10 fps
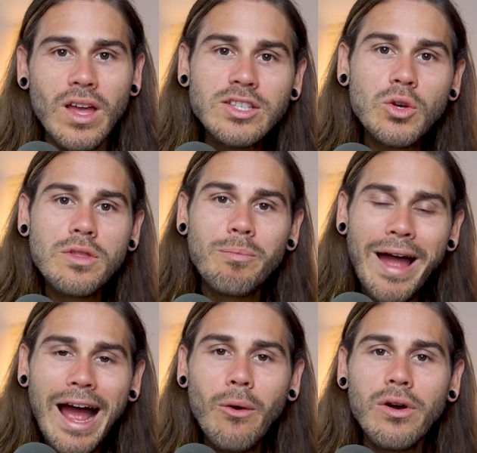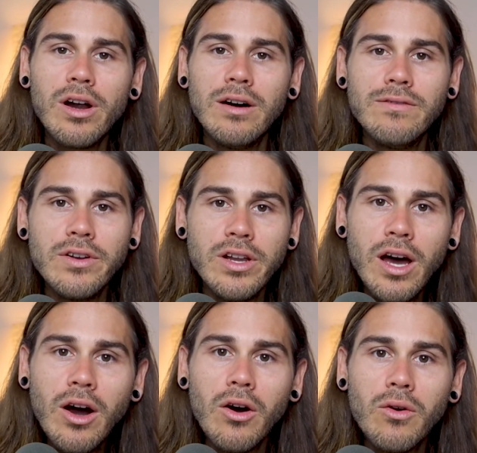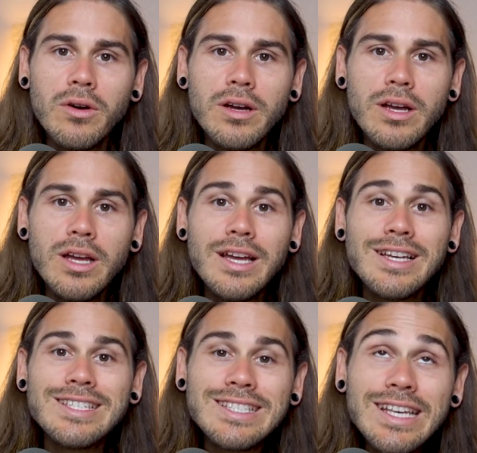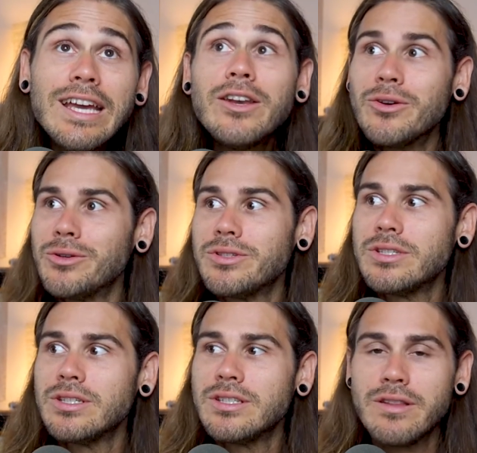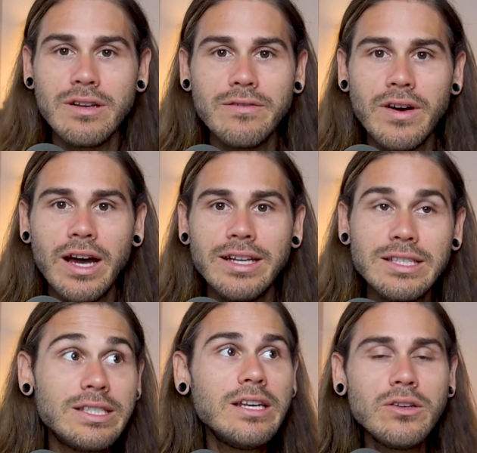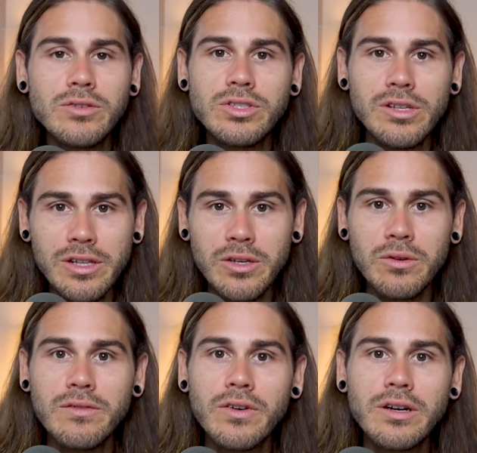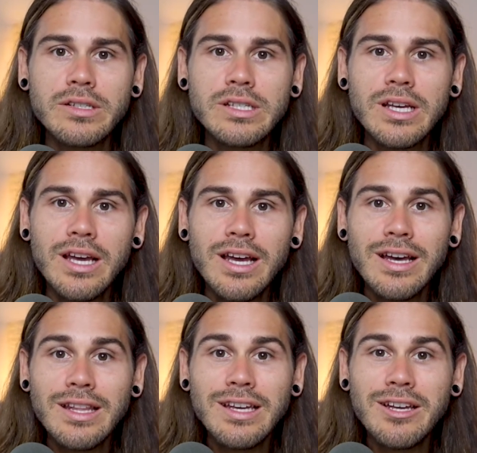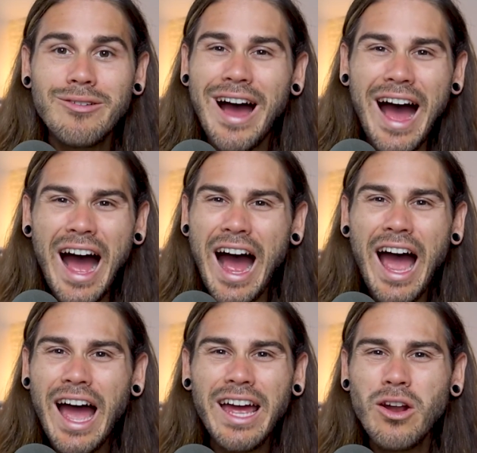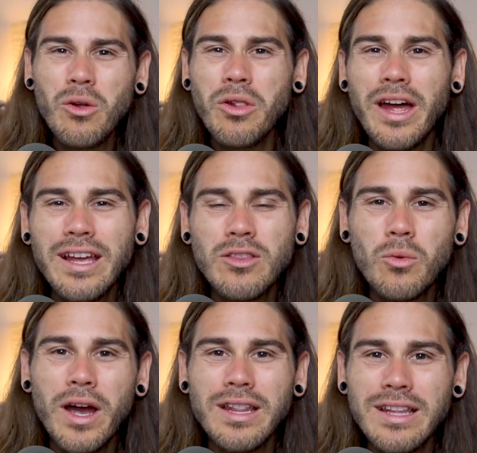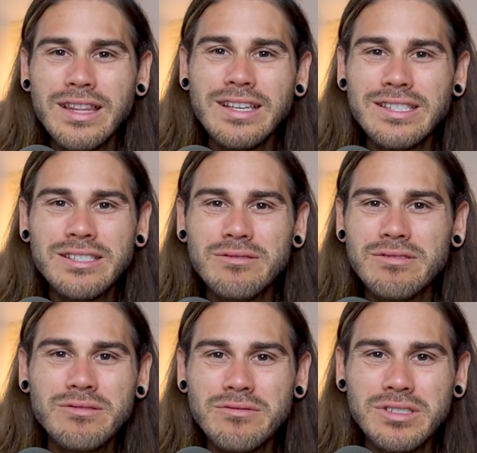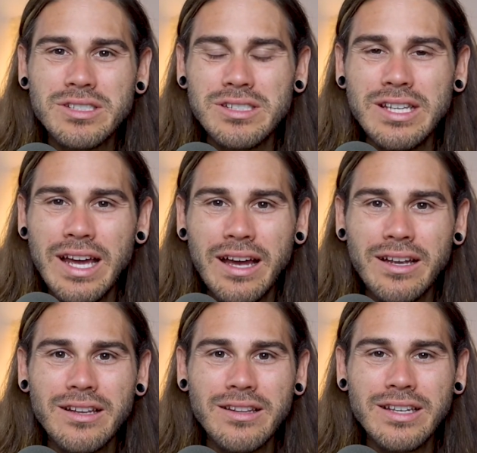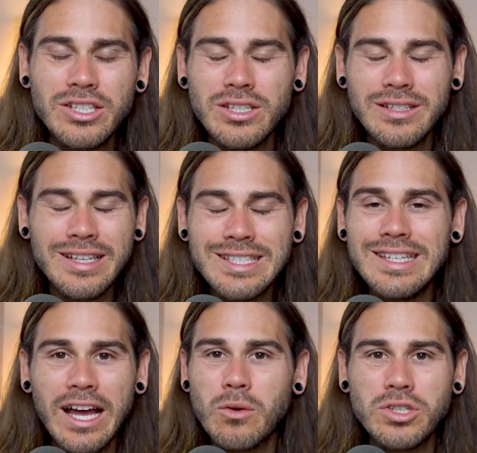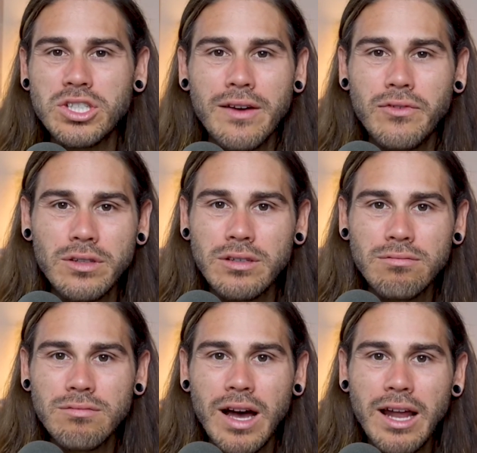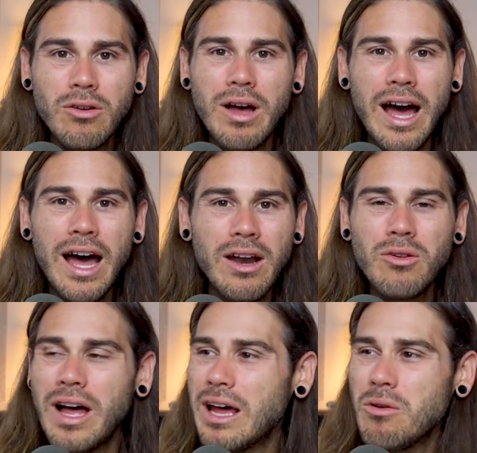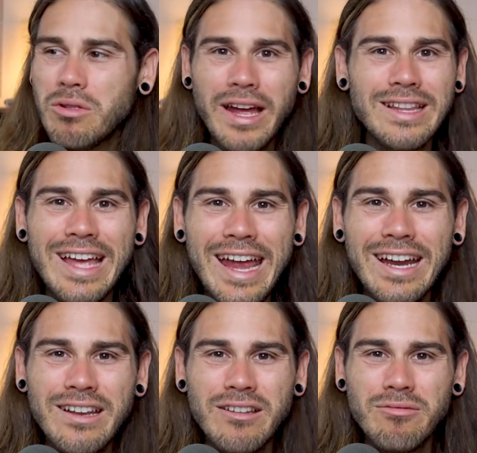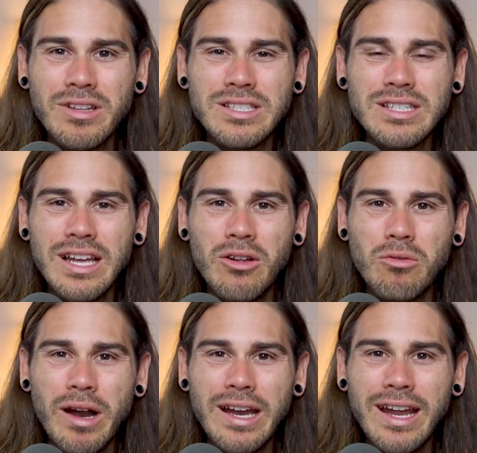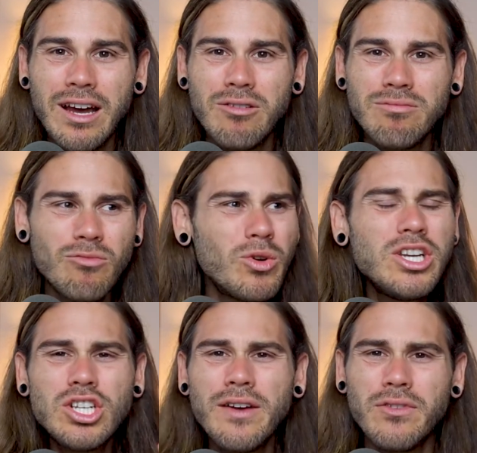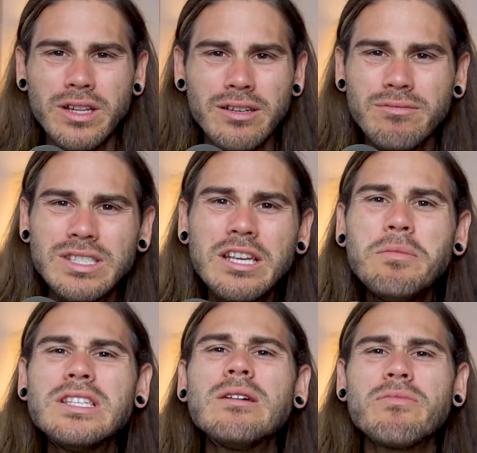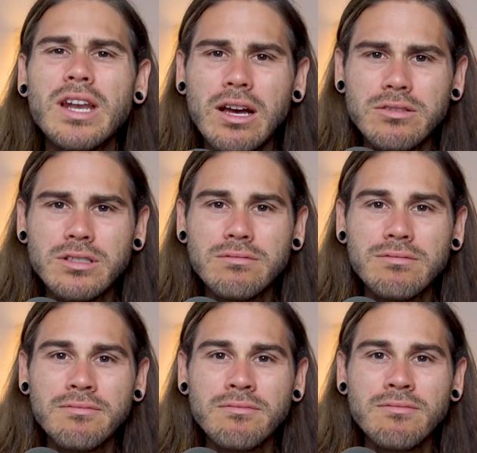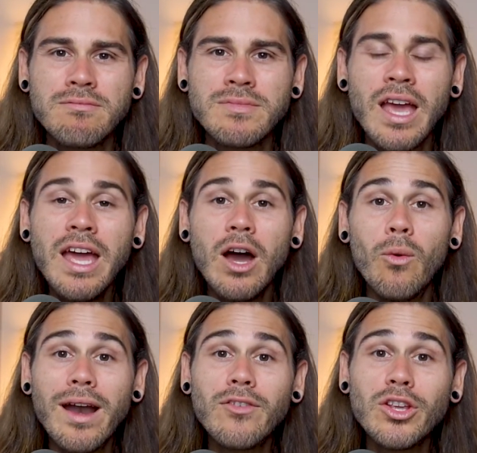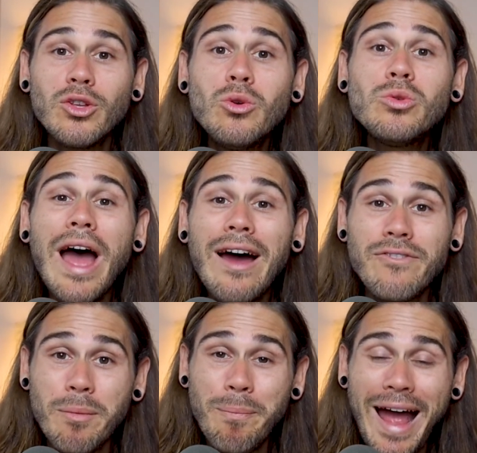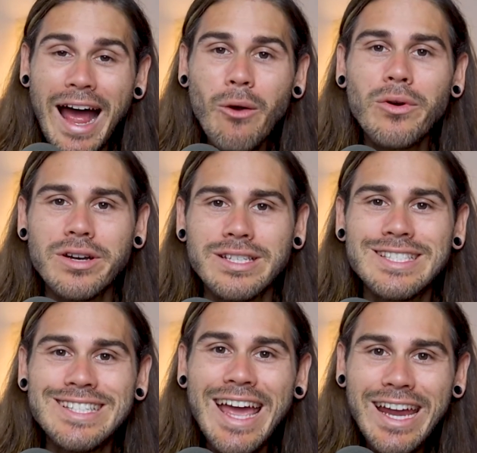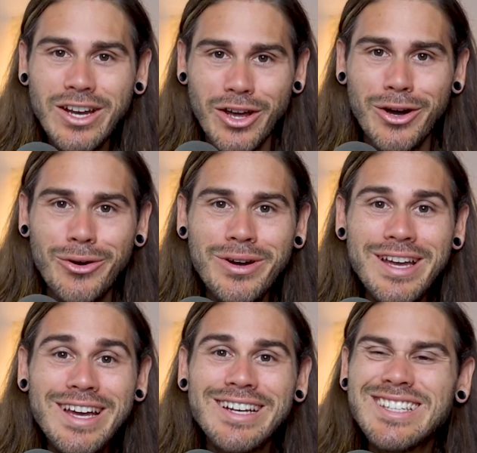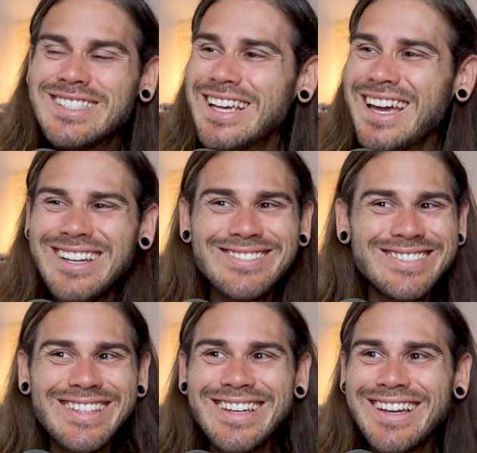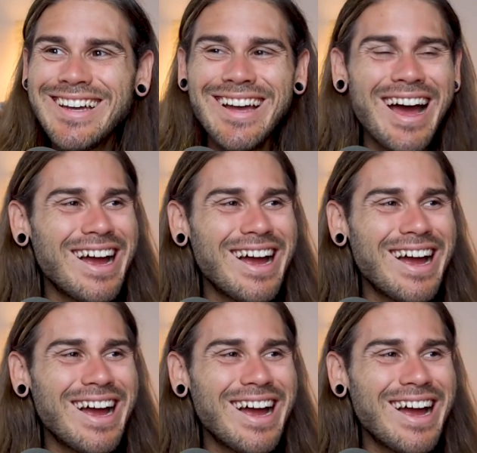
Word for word: And so the power of no signals to the divine, signals to the universe that I don't like the way that this was deck this this deck was shuffled. I don't I don't I don't like the hand that's dealt right now. Reshuffle it. Send me something else. And whenever you have the power to say no, to say, nah,